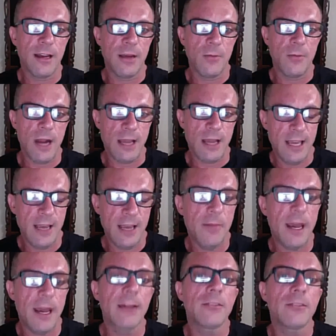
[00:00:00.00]
And when I came
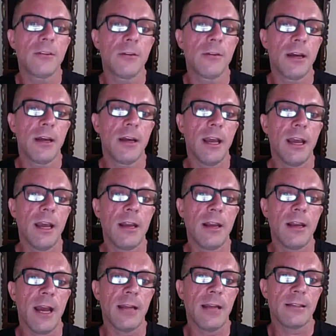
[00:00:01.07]
back to it and
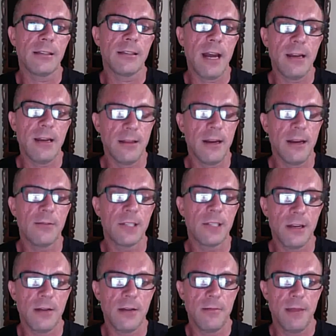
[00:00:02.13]
I decided that I was
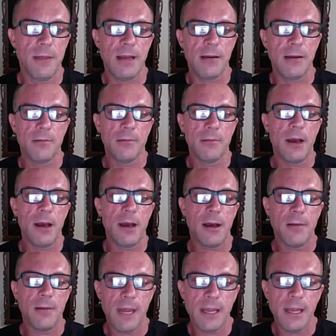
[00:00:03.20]
going to make
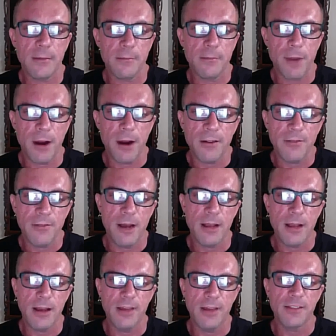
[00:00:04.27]
it part of my
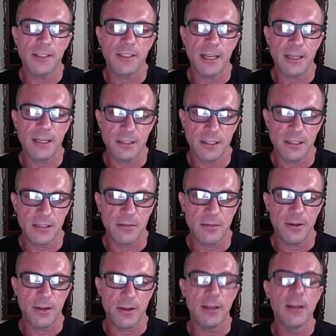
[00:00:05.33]
life and stay consistent
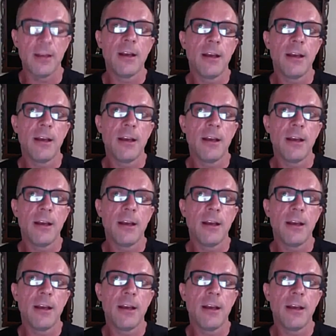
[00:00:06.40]
with it,